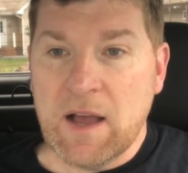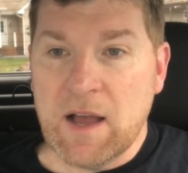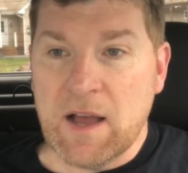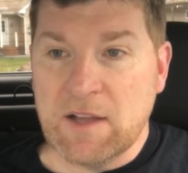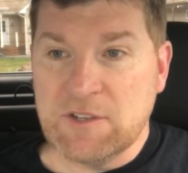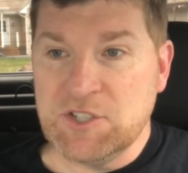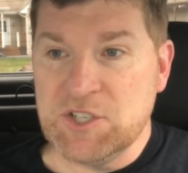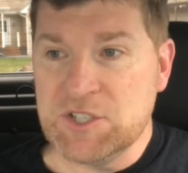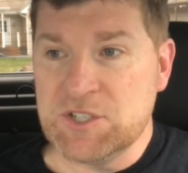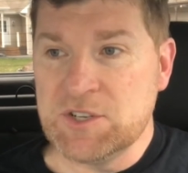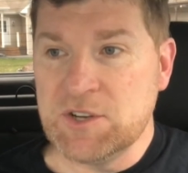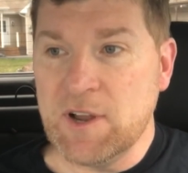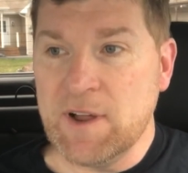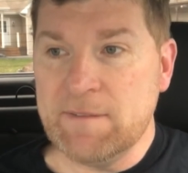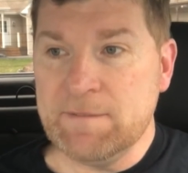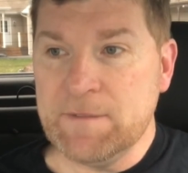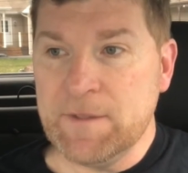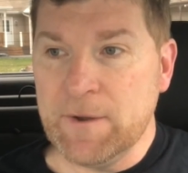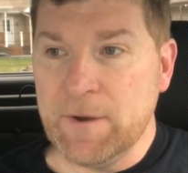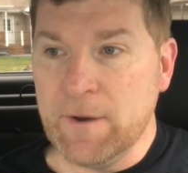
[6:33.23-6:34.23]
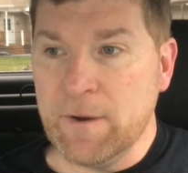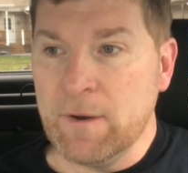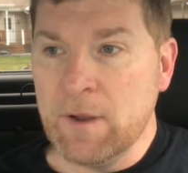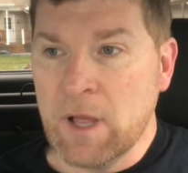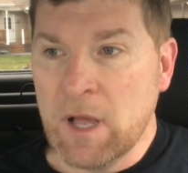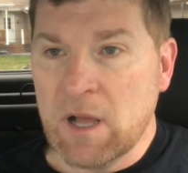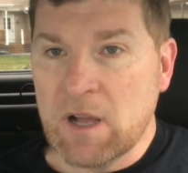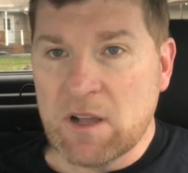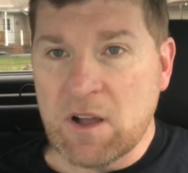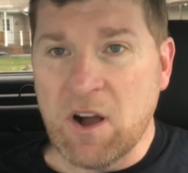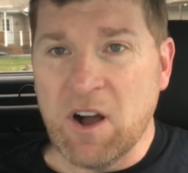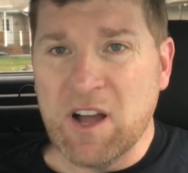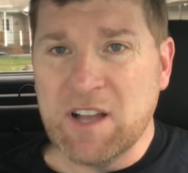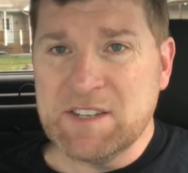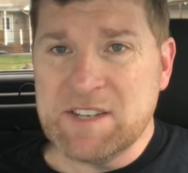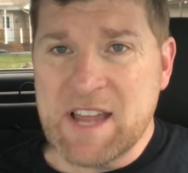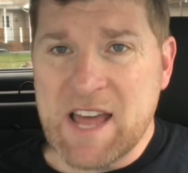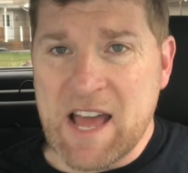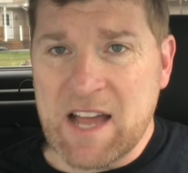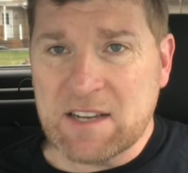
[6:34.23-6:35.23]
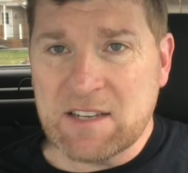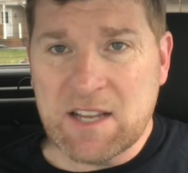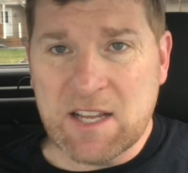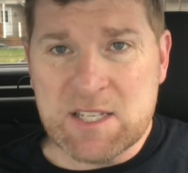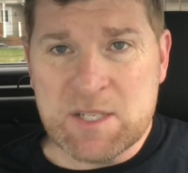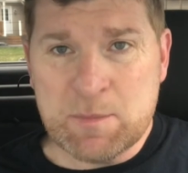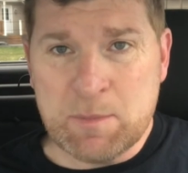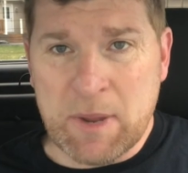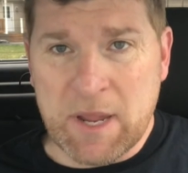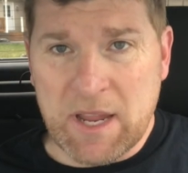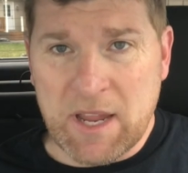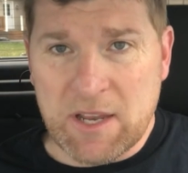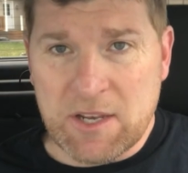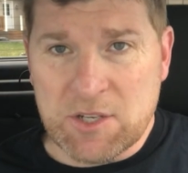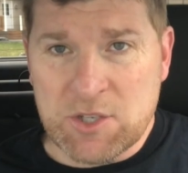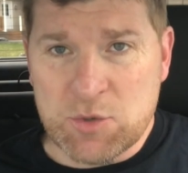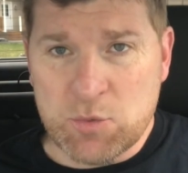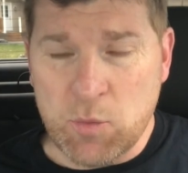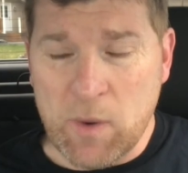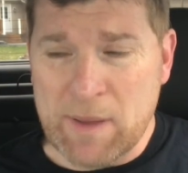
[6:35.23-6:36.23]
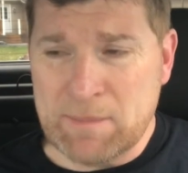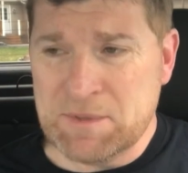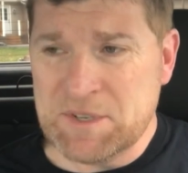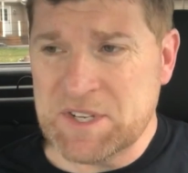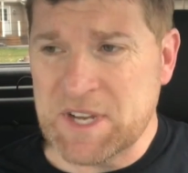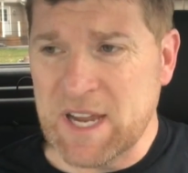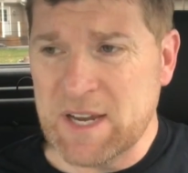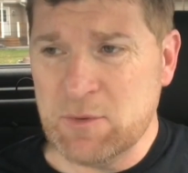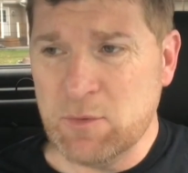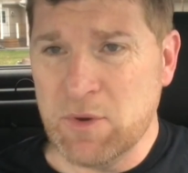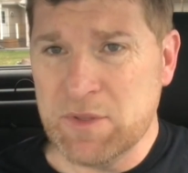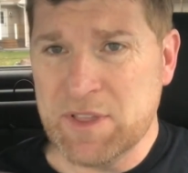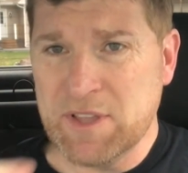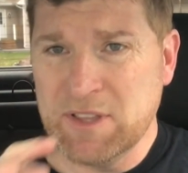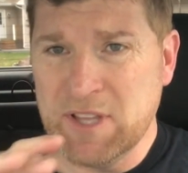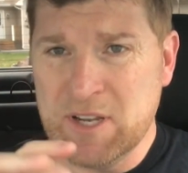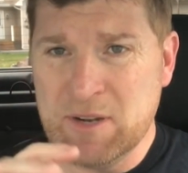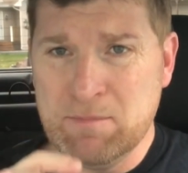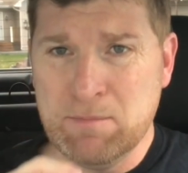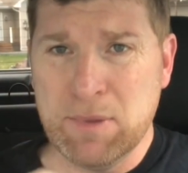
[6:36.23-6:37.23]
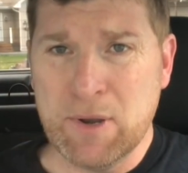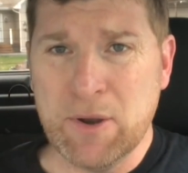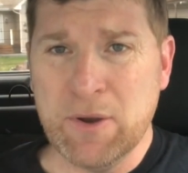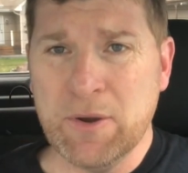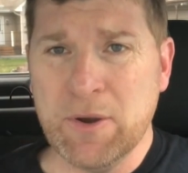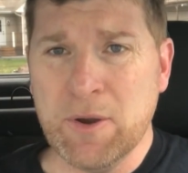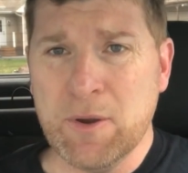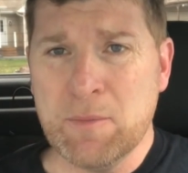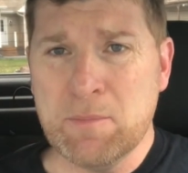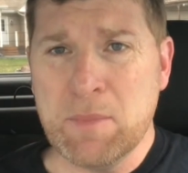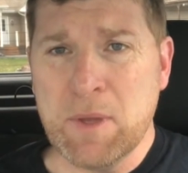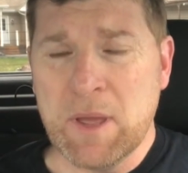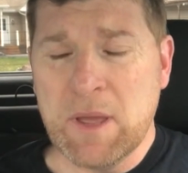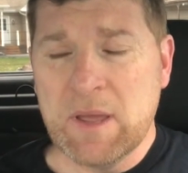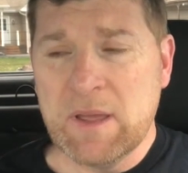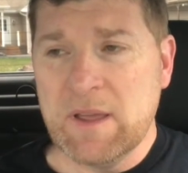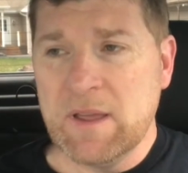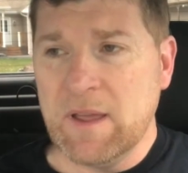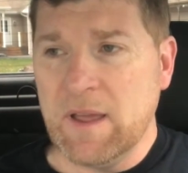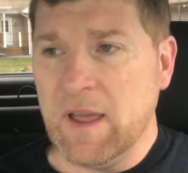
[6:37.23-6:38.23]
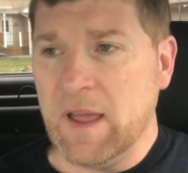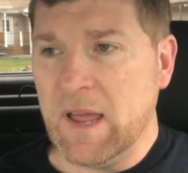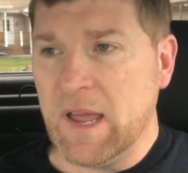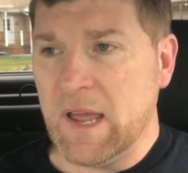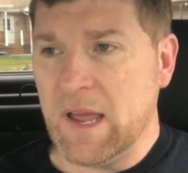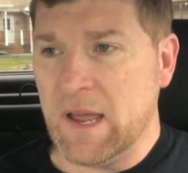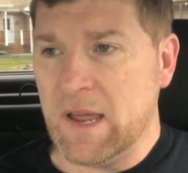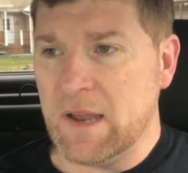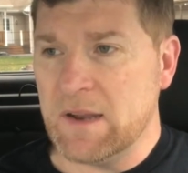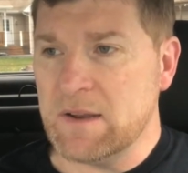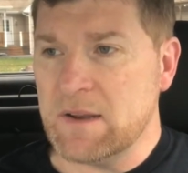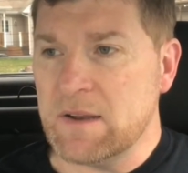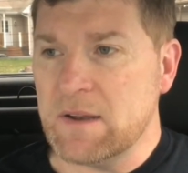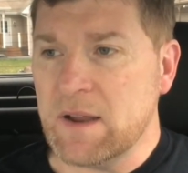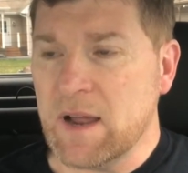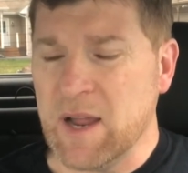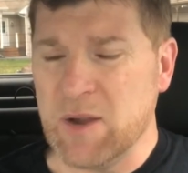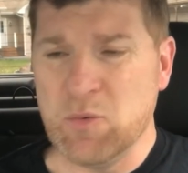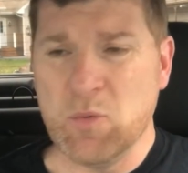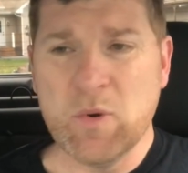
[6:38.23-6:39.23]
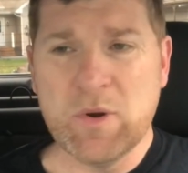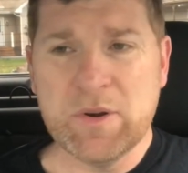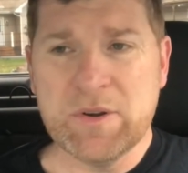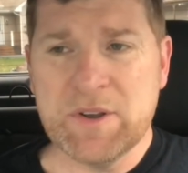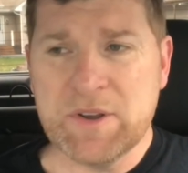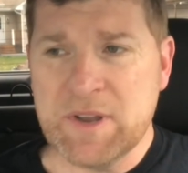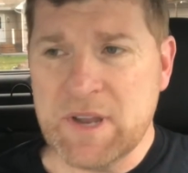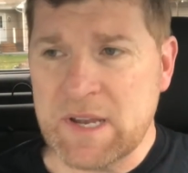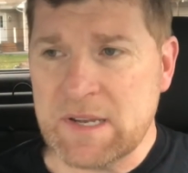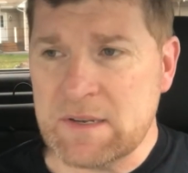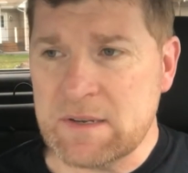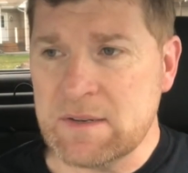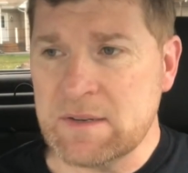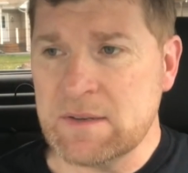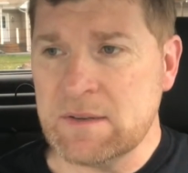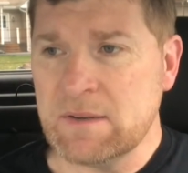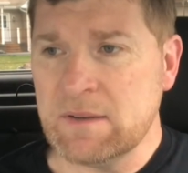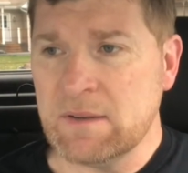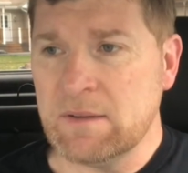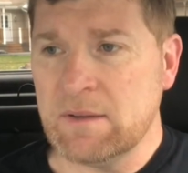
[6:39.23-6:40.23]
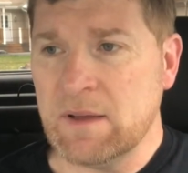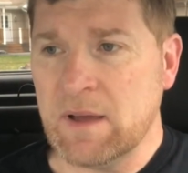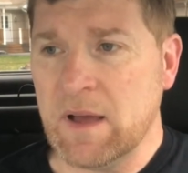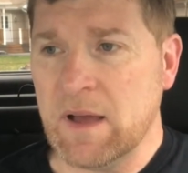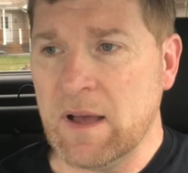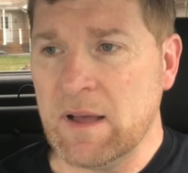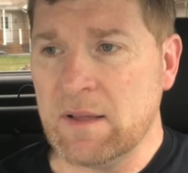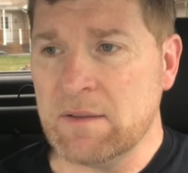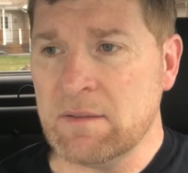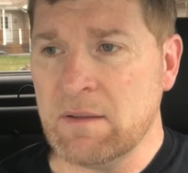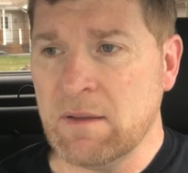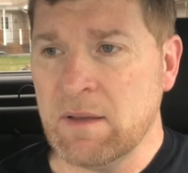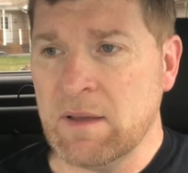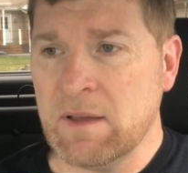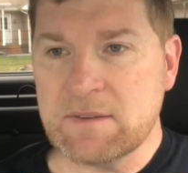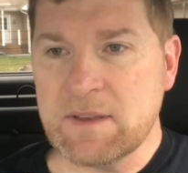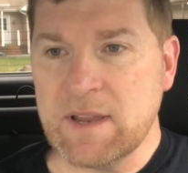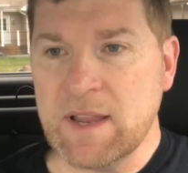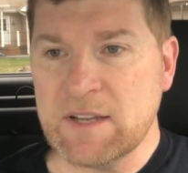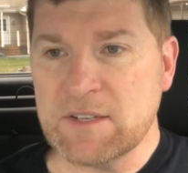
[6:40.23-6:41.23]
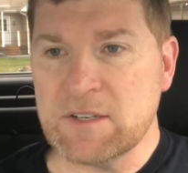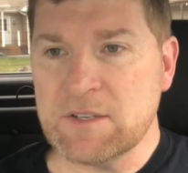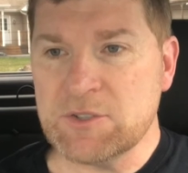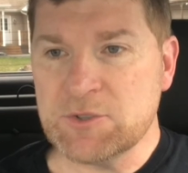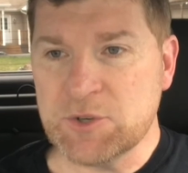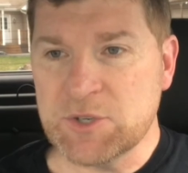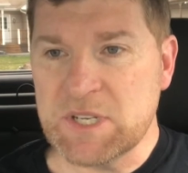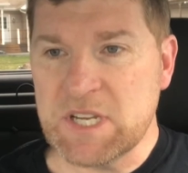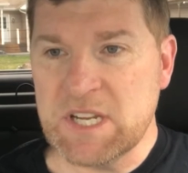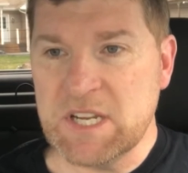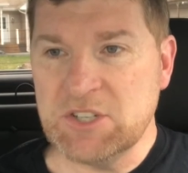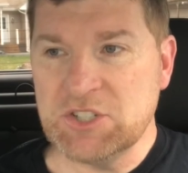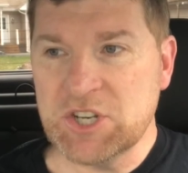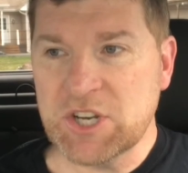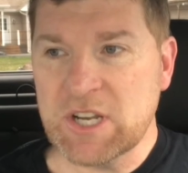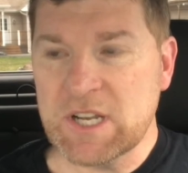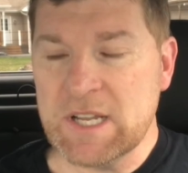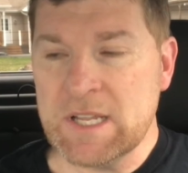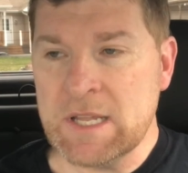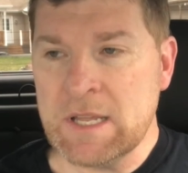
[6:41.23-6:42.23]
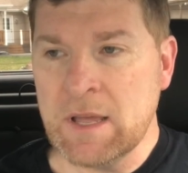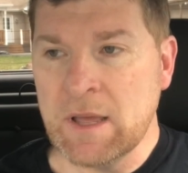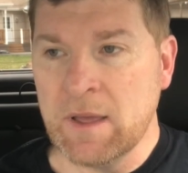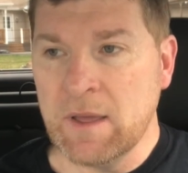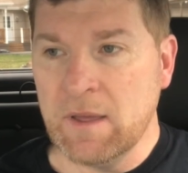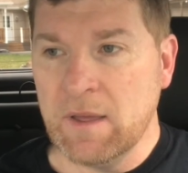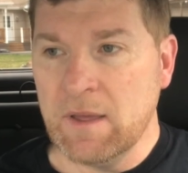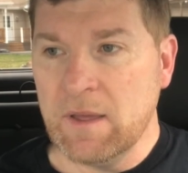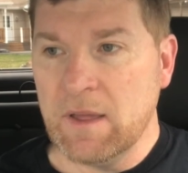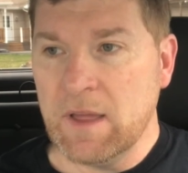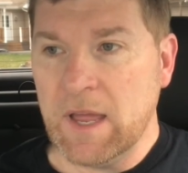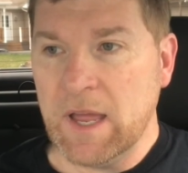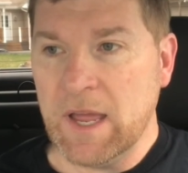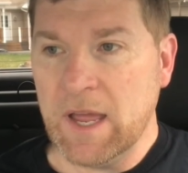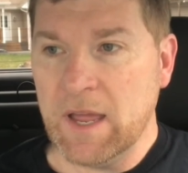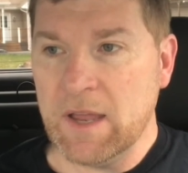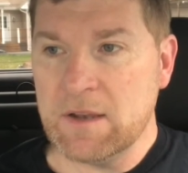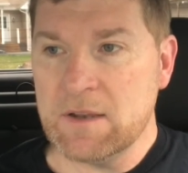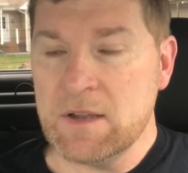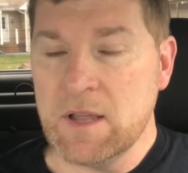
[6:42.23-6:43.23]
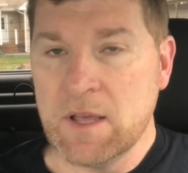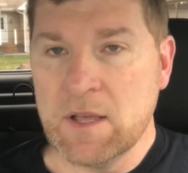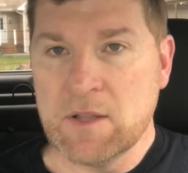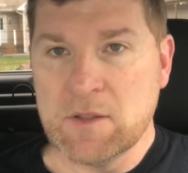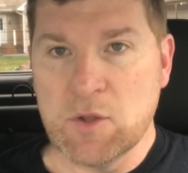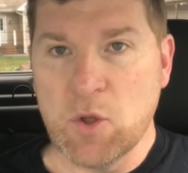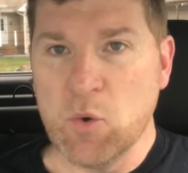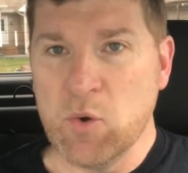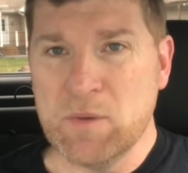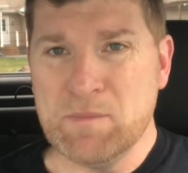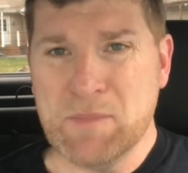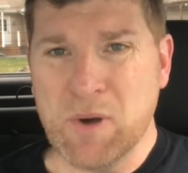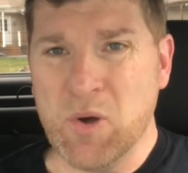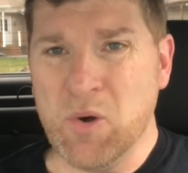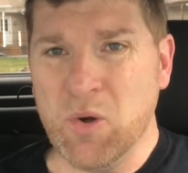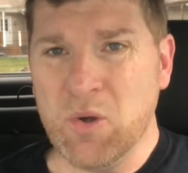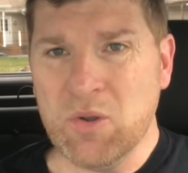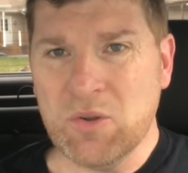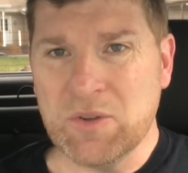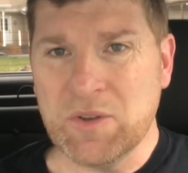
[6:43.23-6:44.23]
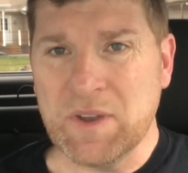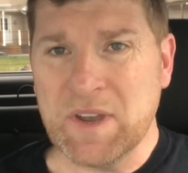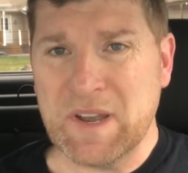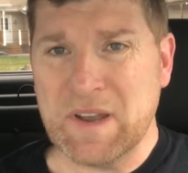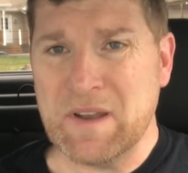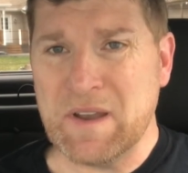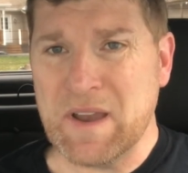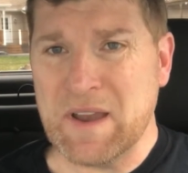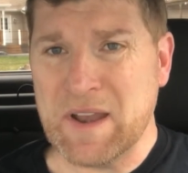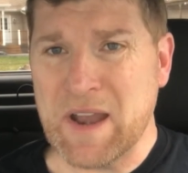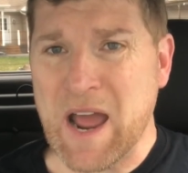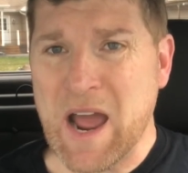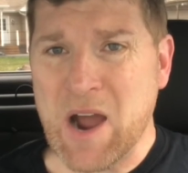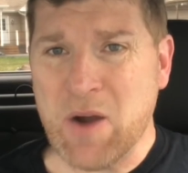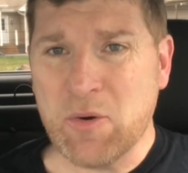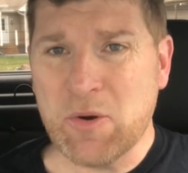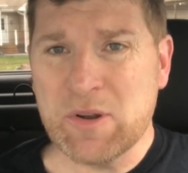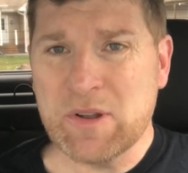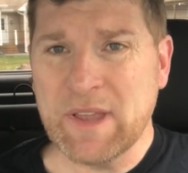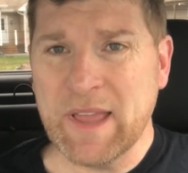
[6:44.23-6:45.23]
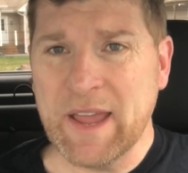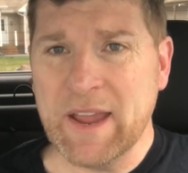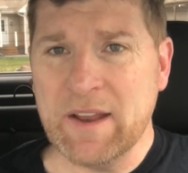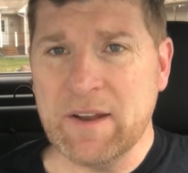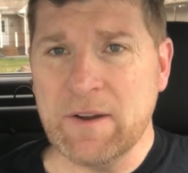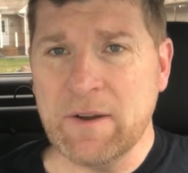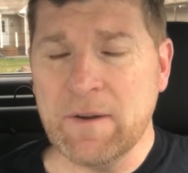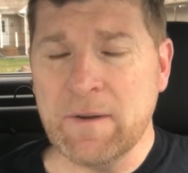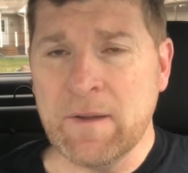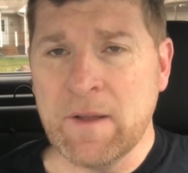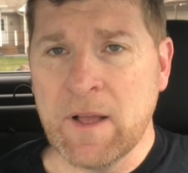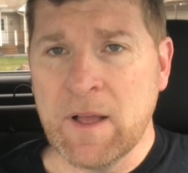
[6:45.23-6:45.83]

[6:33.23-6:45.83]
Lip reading: just off their contact us page website with a little blurb, and I worded it and strategically, and lo and behold, an hour later,